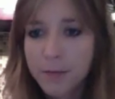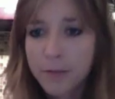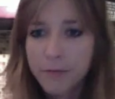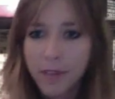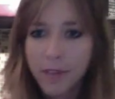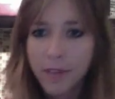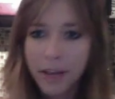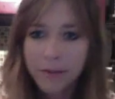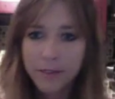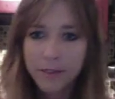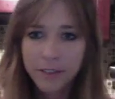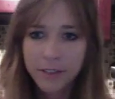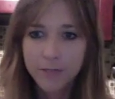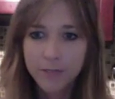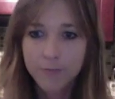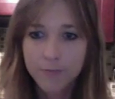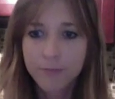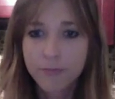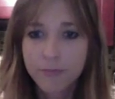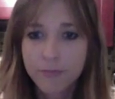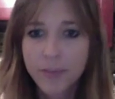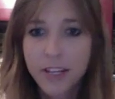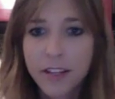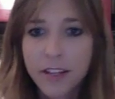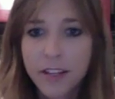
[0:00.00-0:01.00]
I was,
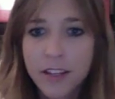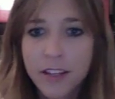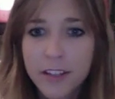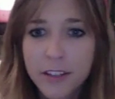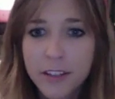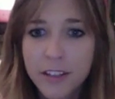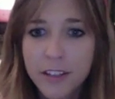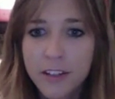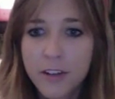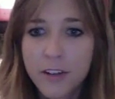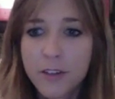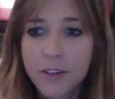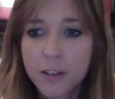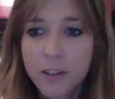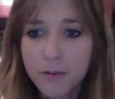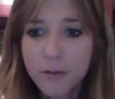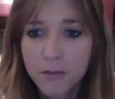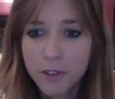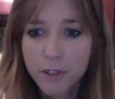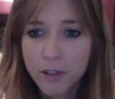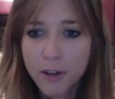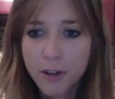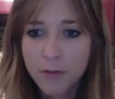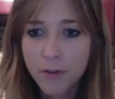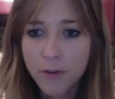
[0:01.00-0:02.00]

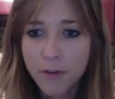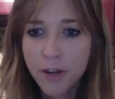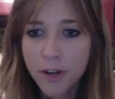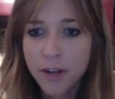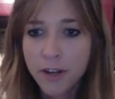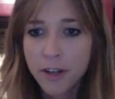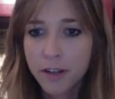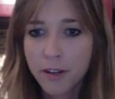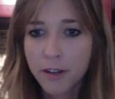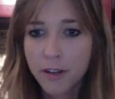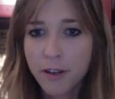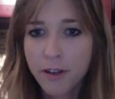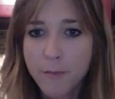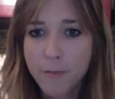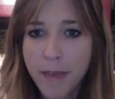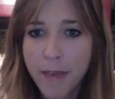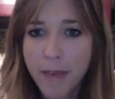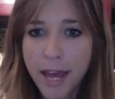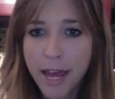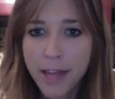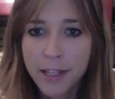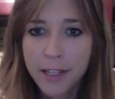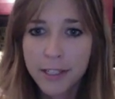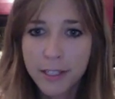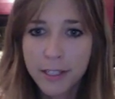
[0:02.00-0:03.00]
you're not running a
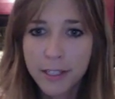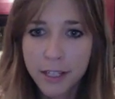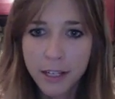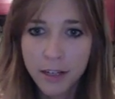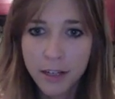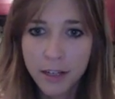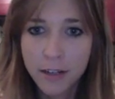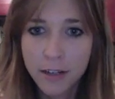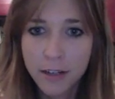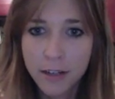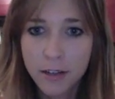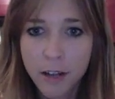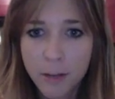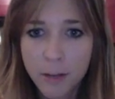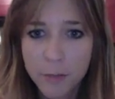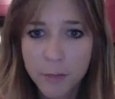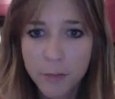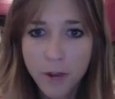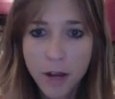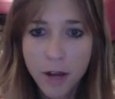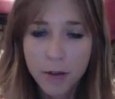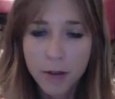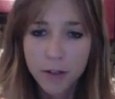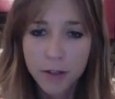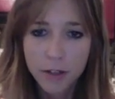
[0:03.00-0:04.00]
magazine. You're not,
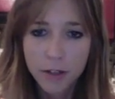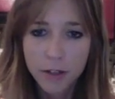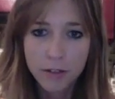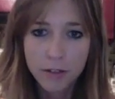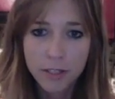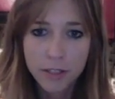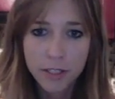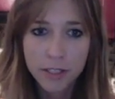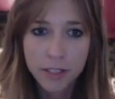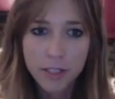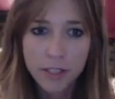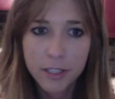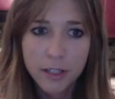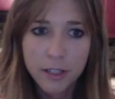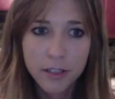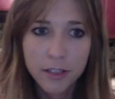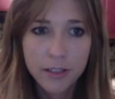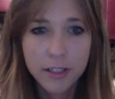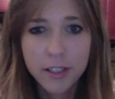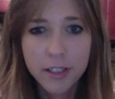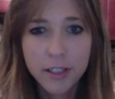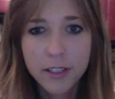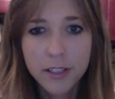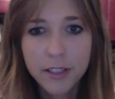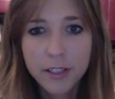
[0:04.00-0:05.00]

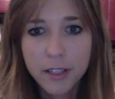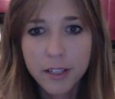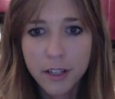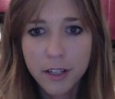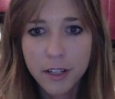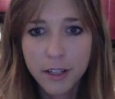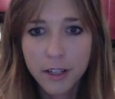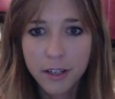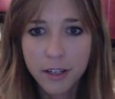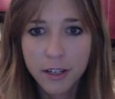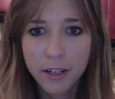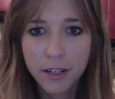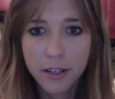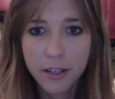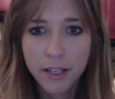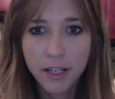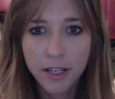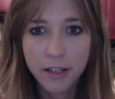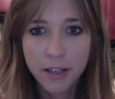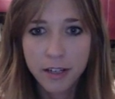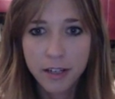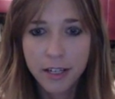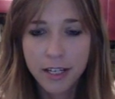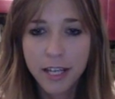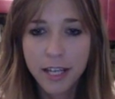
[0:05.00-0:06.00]
this is an
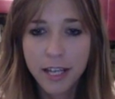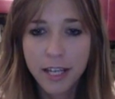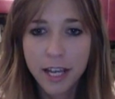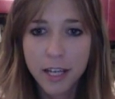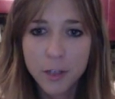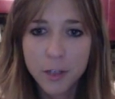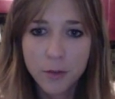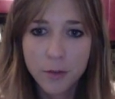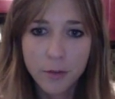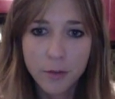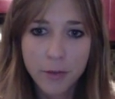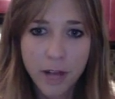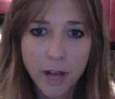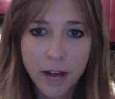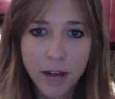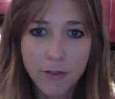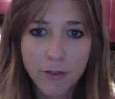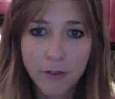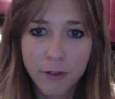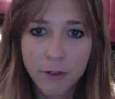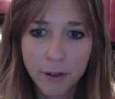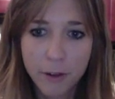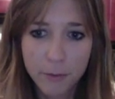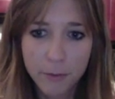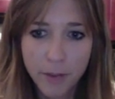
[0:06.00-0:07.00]
engagement
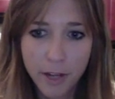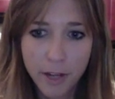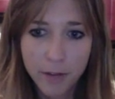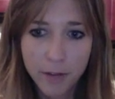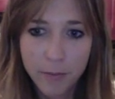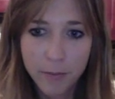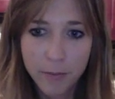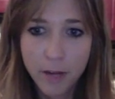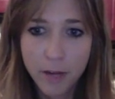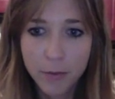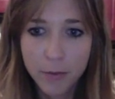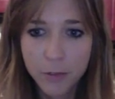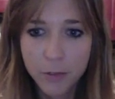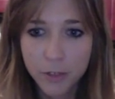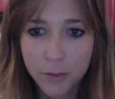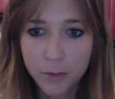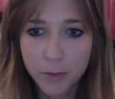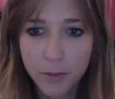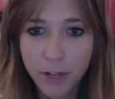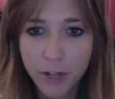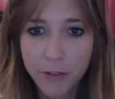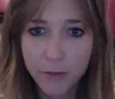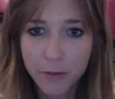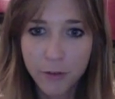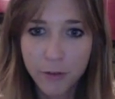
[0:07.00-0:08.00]
platform, not a
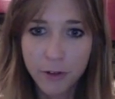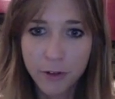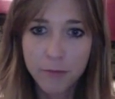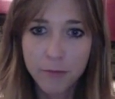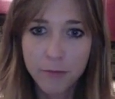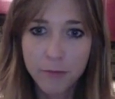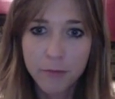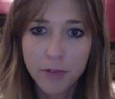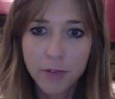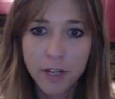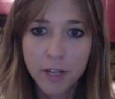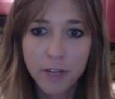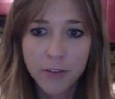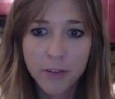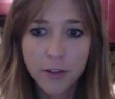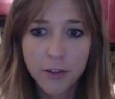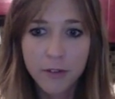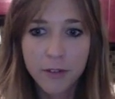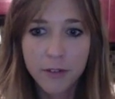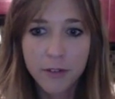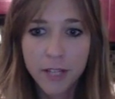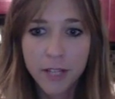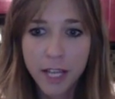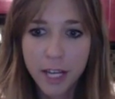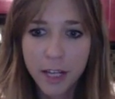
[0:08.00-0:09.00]
publishing platform. And if you
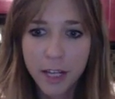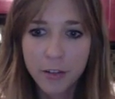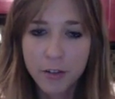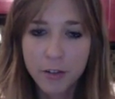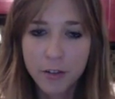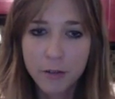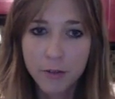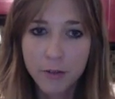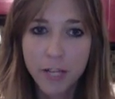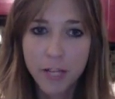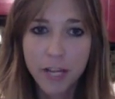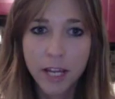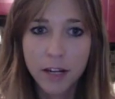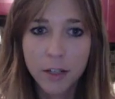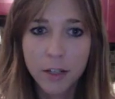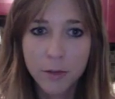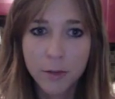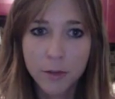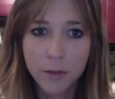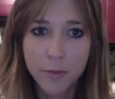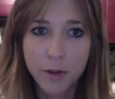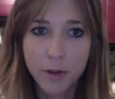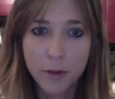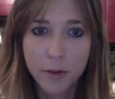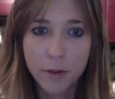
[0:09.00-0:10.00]
don't engage, no one cares
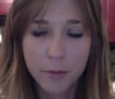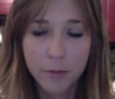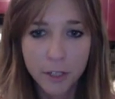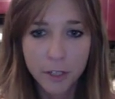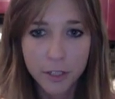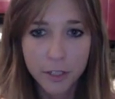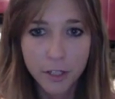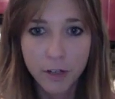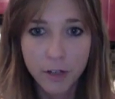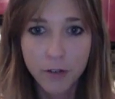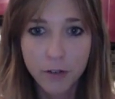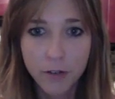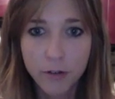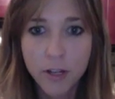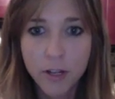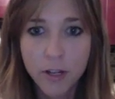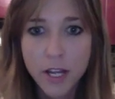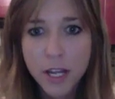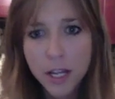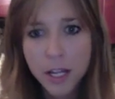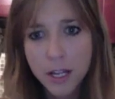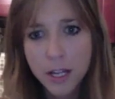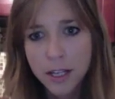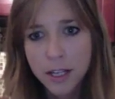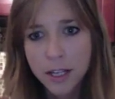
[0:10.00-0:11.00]
what you publish. So
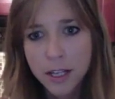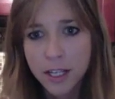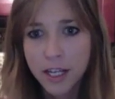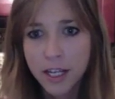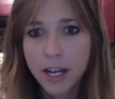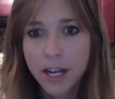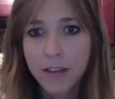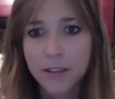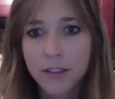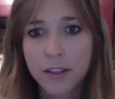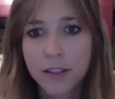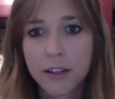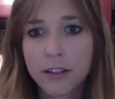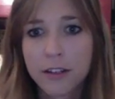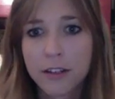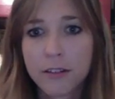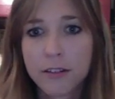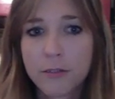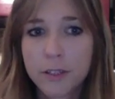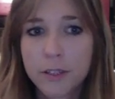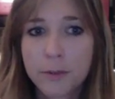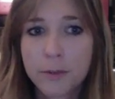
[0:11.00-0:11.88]
get out there. And,